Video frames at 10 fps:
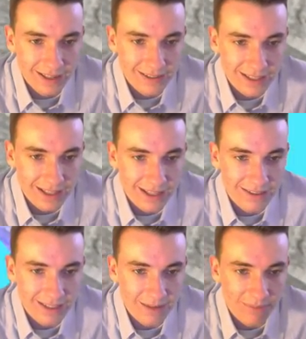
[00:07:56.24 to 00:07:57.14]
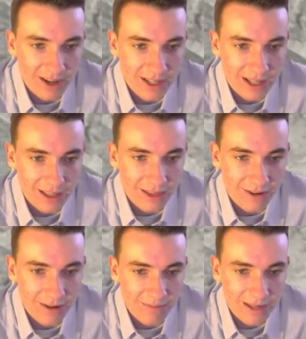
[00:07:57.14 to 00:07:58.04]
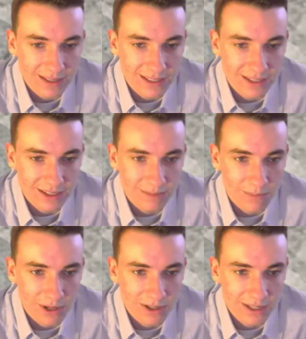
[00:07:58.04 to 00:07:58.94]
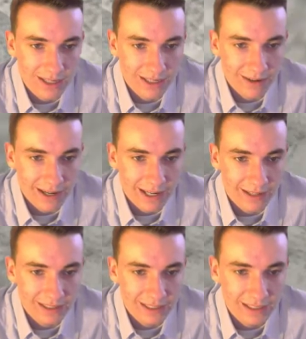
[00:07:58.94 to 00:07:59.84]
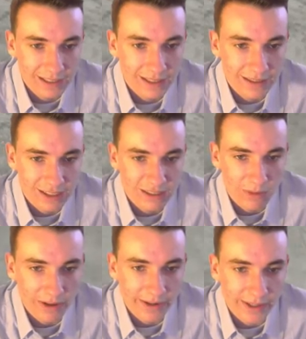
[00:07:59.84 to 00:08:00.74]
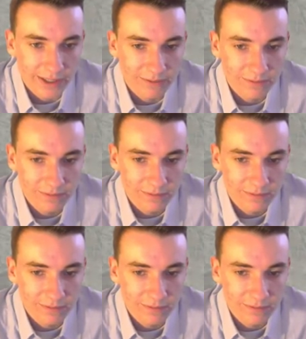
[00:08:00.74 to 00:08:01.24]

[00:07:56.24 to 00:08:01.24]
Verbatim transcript: Because I think there's like probably like 30 pieces just merged in here right now, in this small area.